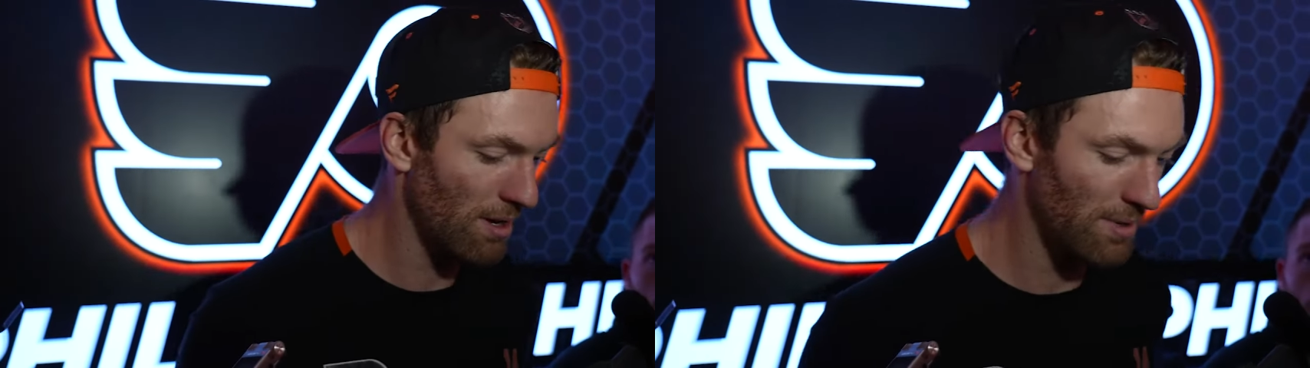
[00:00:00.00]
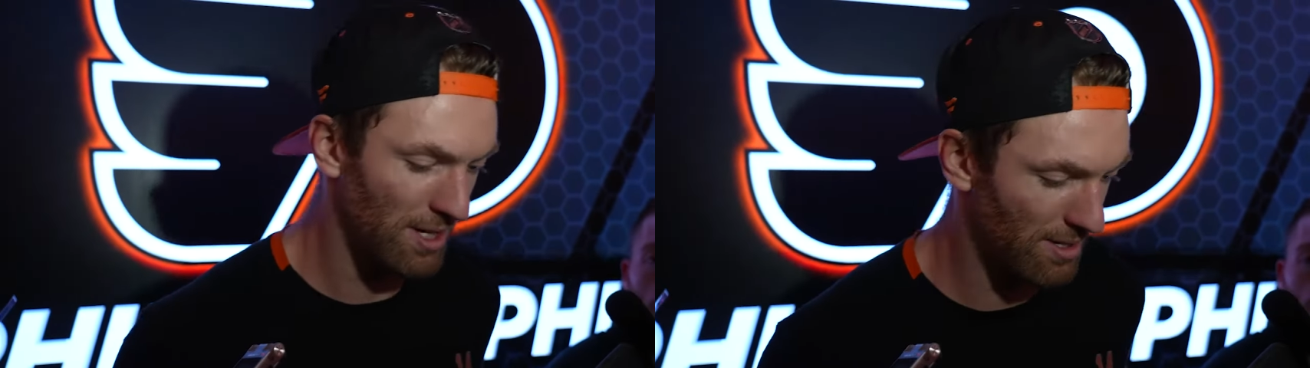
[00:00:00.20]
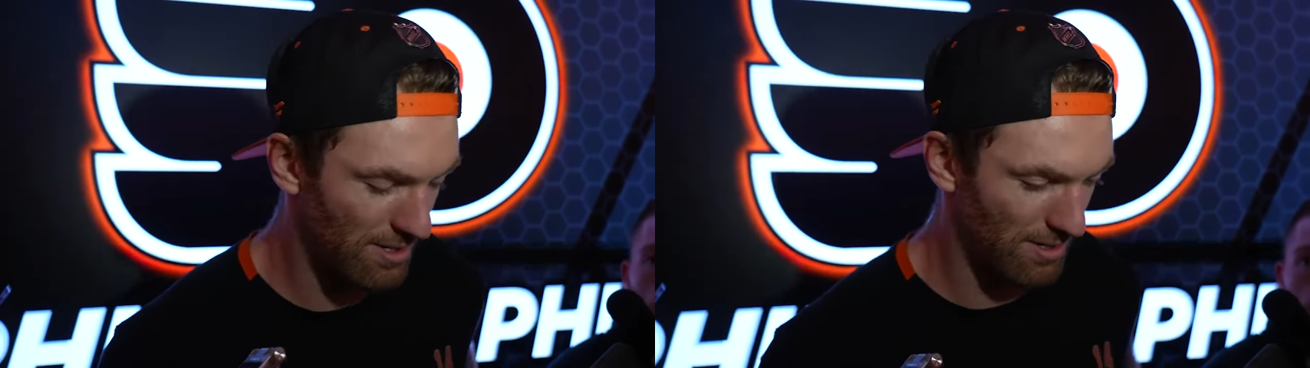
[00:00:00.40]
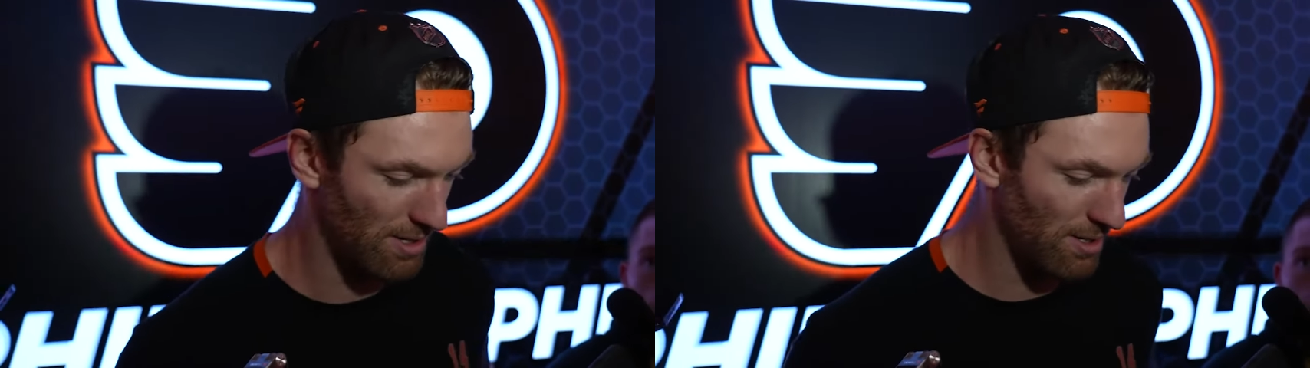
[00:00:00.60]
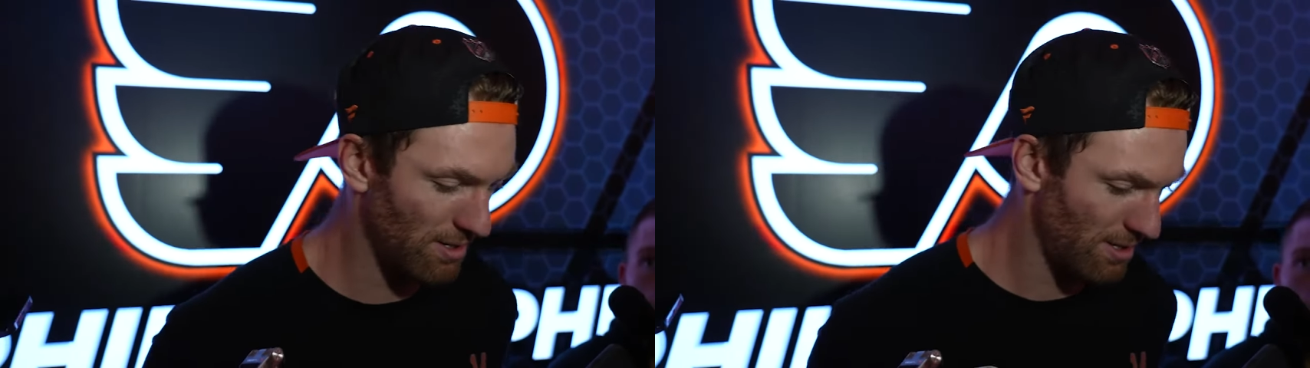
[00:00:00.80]
I mean, it's
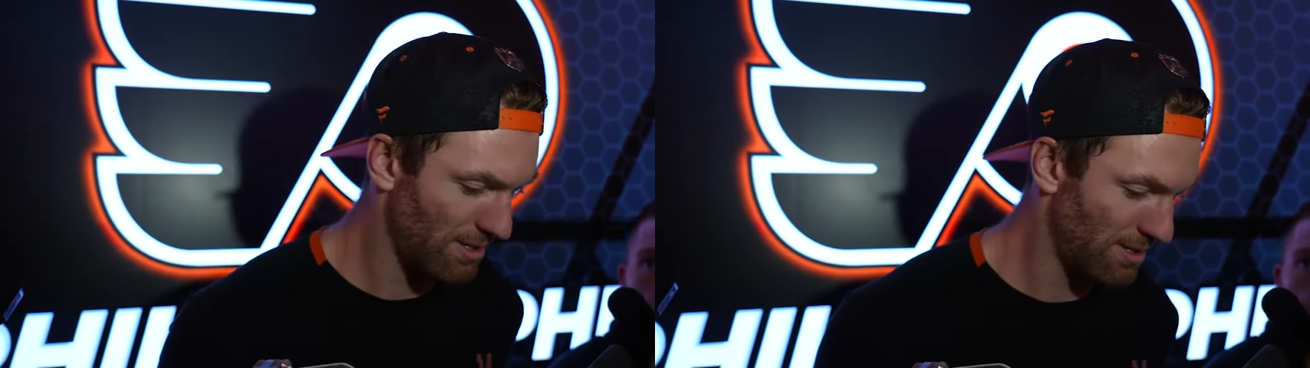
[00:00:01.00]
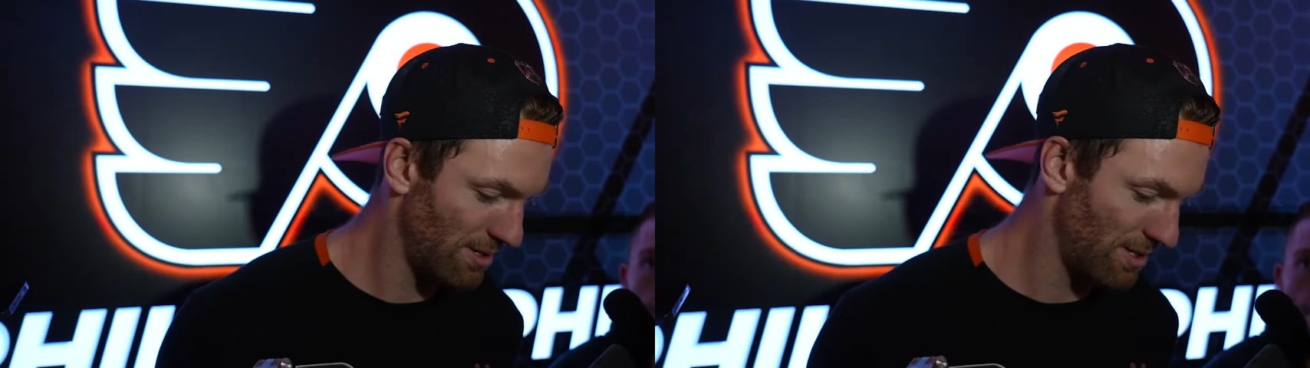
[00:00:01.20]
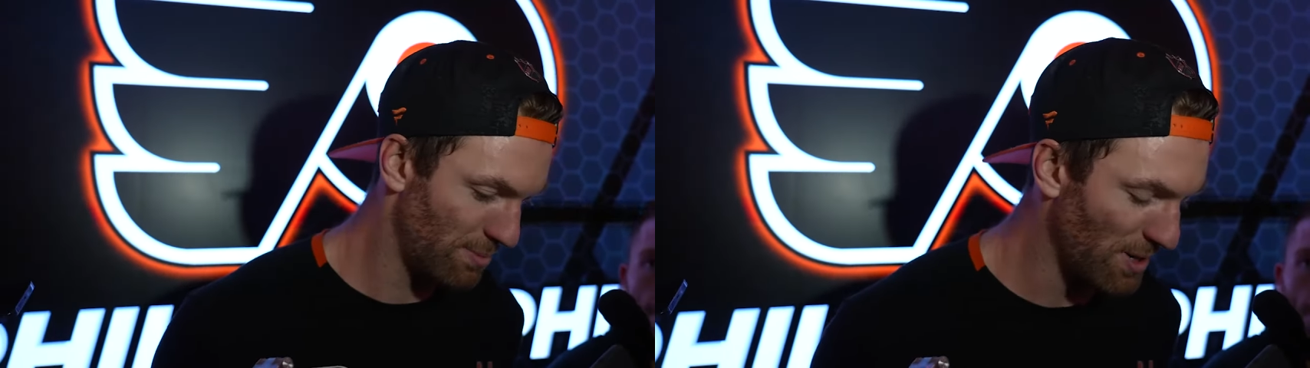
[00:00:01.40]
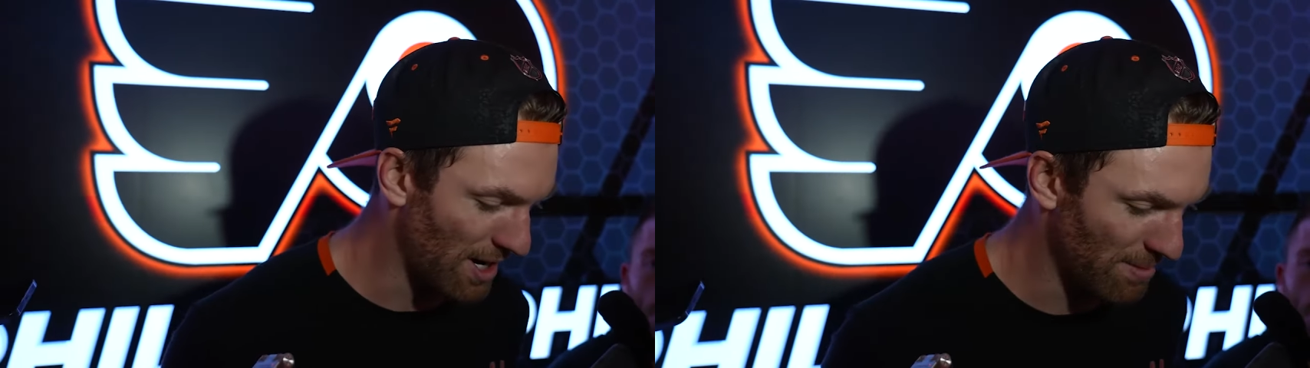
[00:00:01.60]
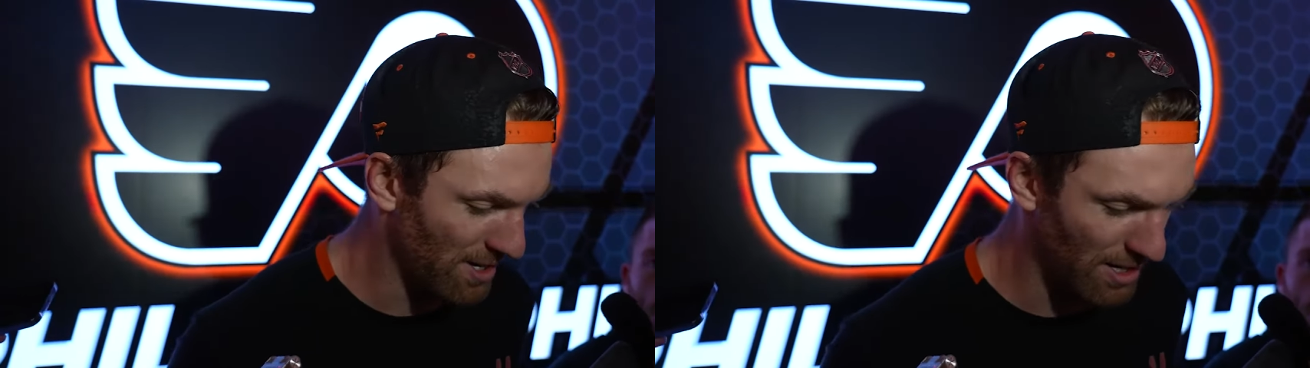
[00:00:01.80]

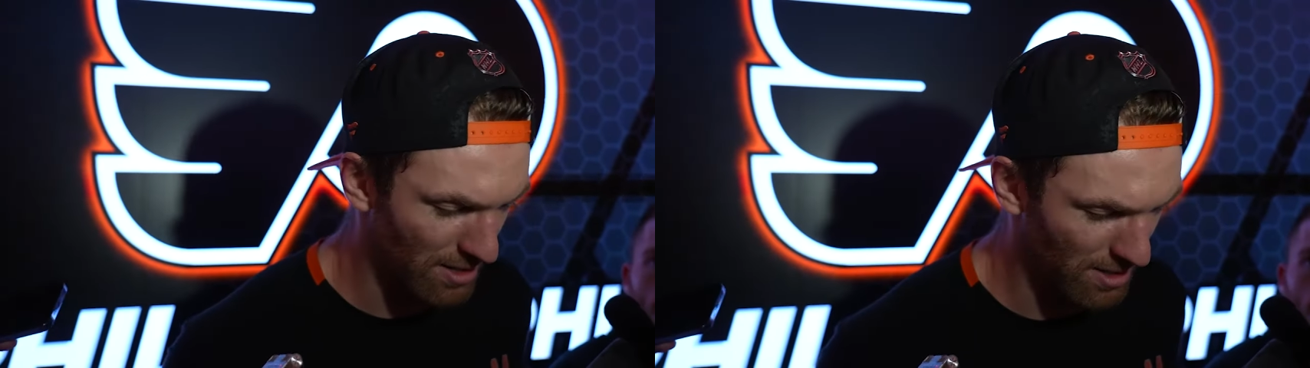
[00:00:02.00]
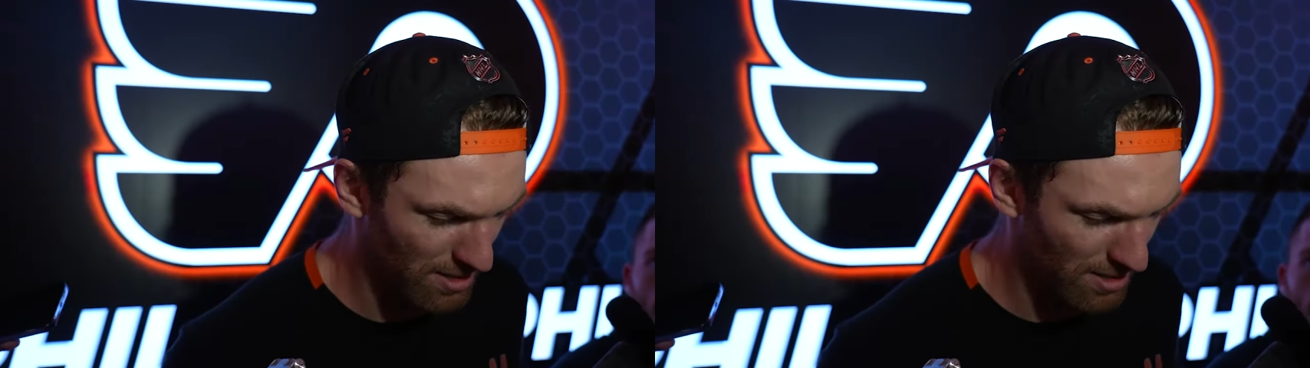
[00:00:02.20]
behind me now.